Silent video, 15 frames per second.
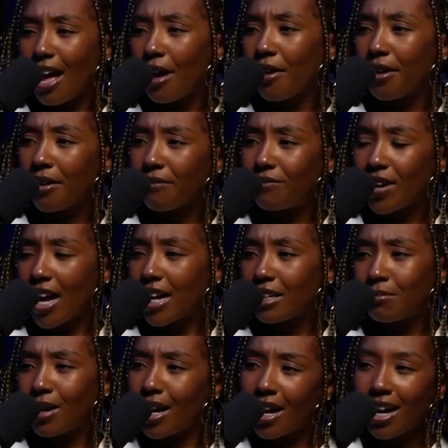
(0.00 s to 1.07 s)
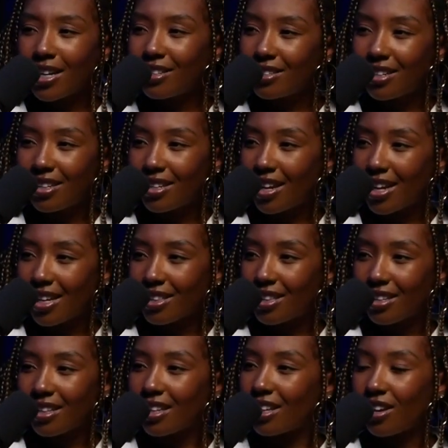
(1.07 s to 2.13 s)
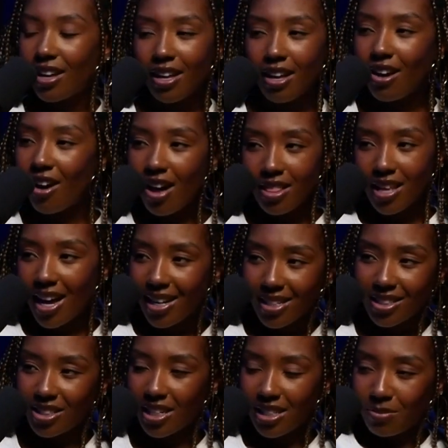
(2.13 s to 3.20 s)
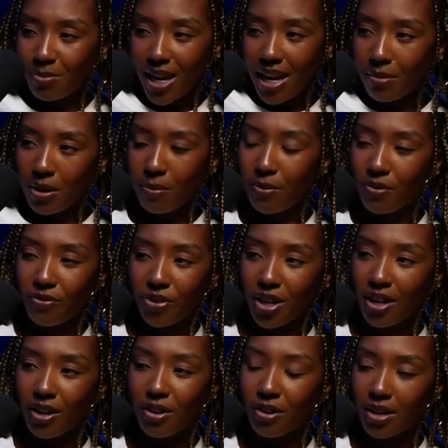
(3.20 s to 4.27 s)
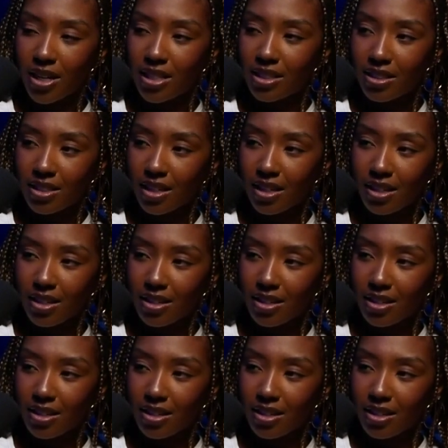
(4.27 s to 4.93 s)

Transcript: on Find My, like, all that it made people freaking crazy.